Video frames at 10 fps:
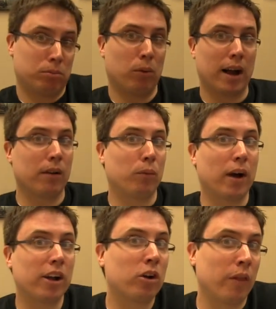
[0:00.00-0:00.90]

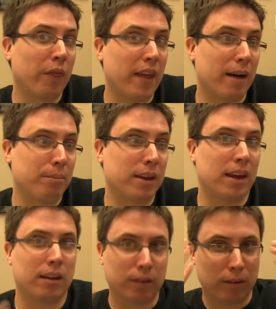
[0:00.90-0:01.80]
why couldn't that
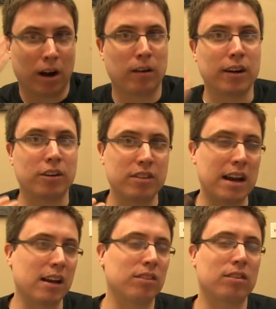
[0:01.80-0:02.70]
be it? Our
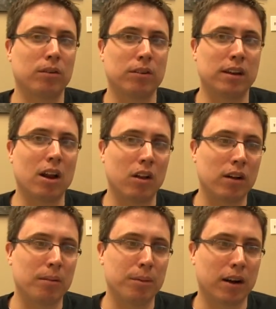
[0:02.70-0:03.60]
understanding is so little
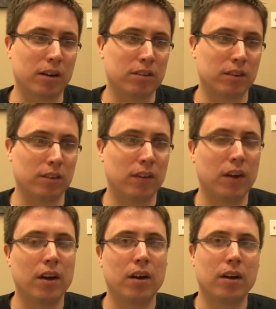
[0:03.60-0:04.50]
compared to
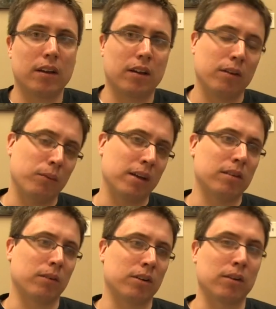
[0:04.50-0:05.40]
the ways
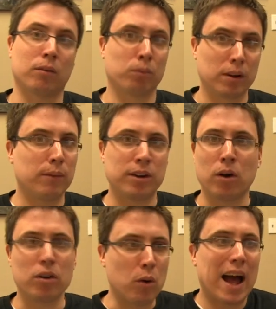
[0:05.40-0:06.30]
that we're doing it. Really, we
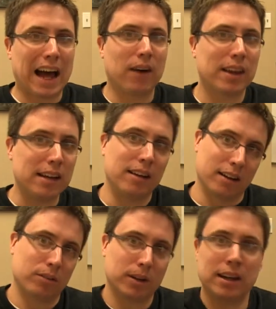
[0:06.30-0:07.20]
don't know how he
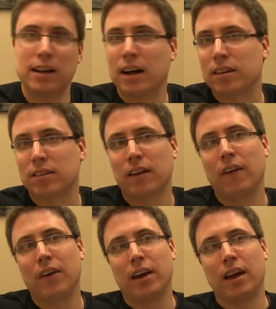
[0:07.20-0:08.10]
does what he does.
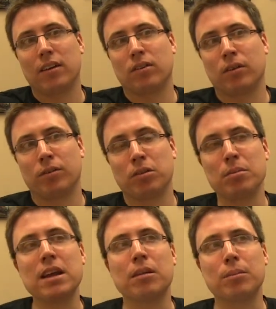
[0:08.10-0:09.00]
And so, to
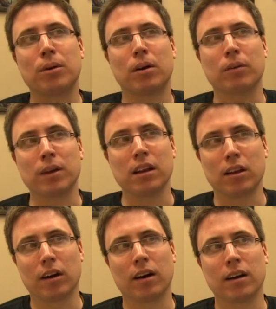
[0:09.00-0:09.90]
me, the more we
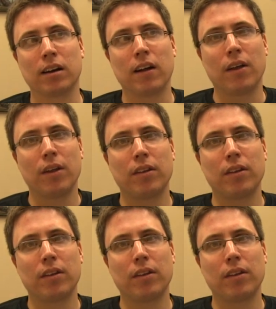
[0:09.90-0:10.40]
learn,